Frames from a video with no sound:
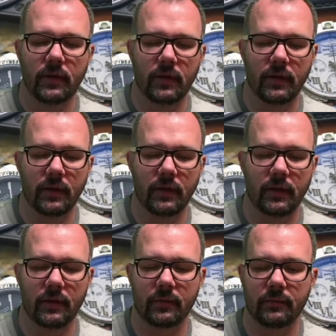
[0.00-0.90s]

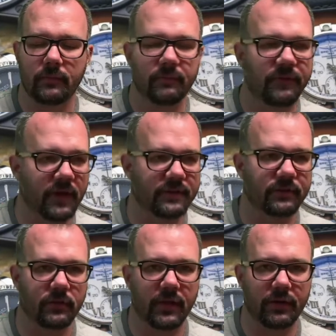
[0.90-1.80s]

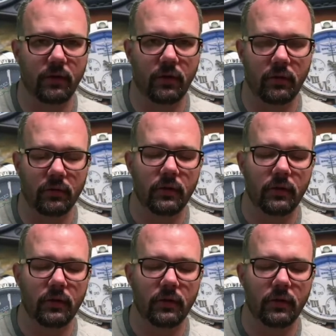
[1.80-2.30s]
Fossil at all.